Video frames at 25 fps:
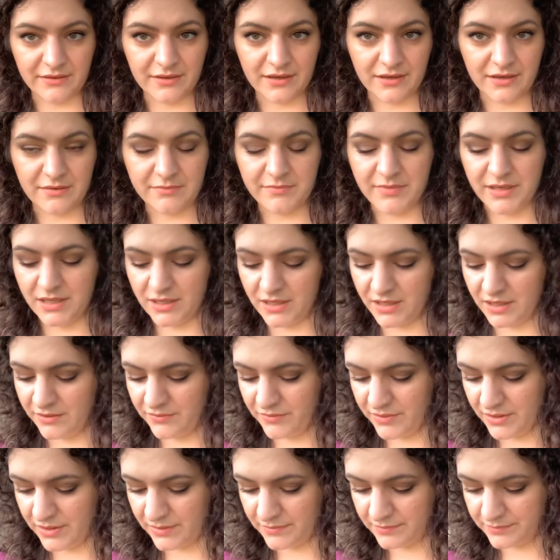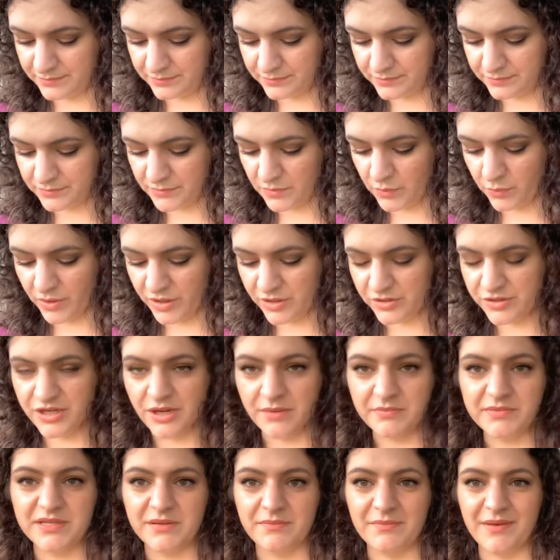That can be kind of a weird
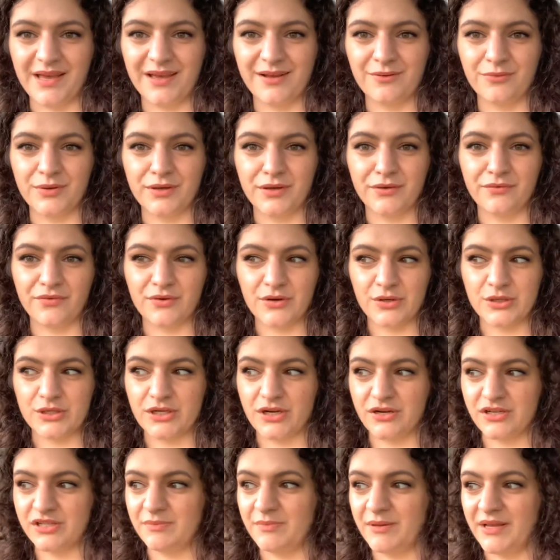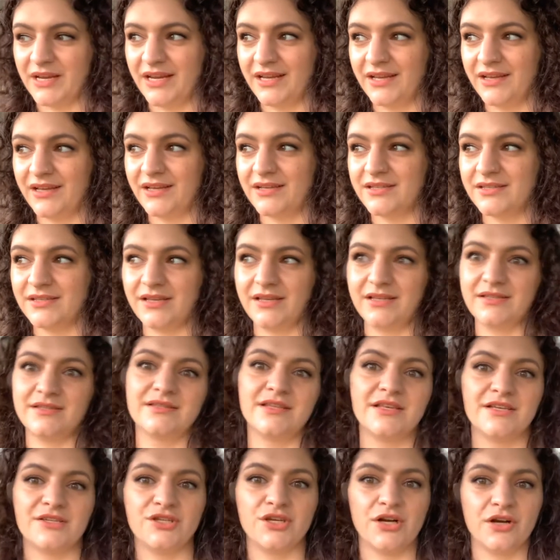jump to make when you first start spinning. Is
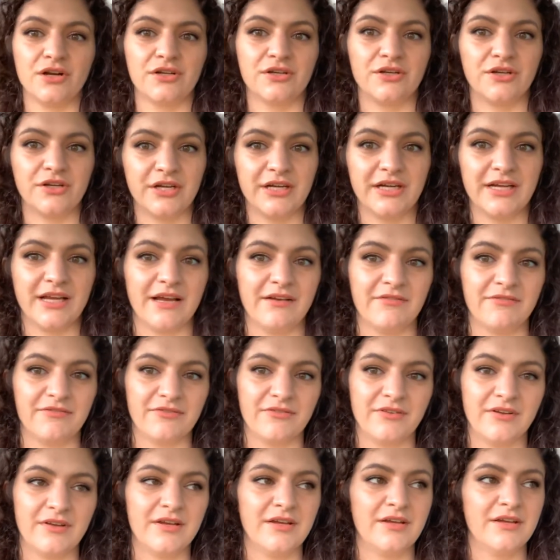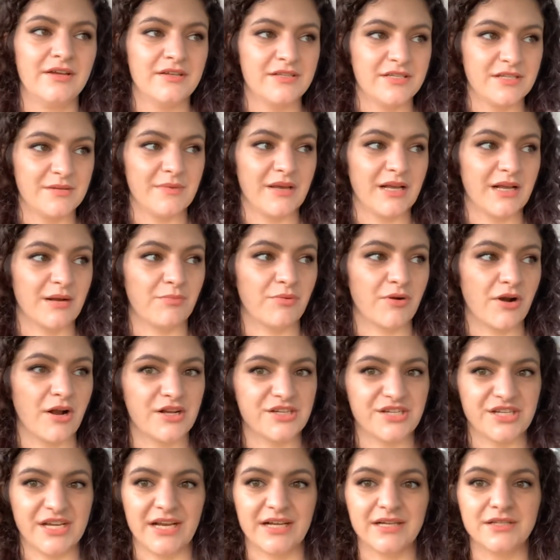this yarn good enough to make a
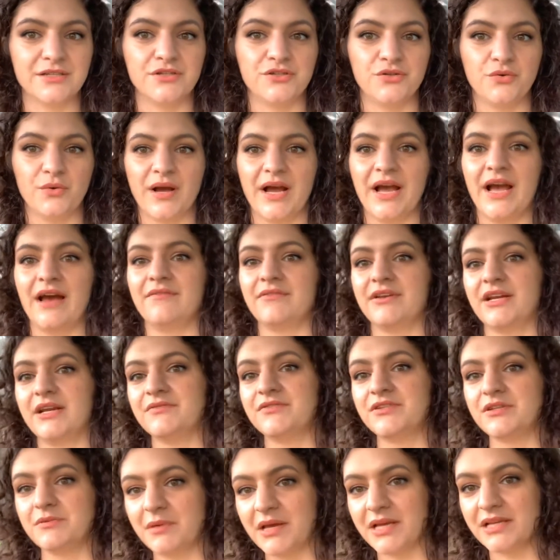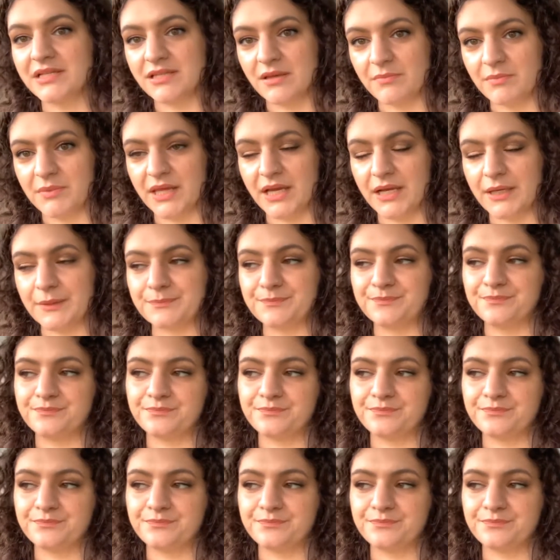project? Do I have enough to make something?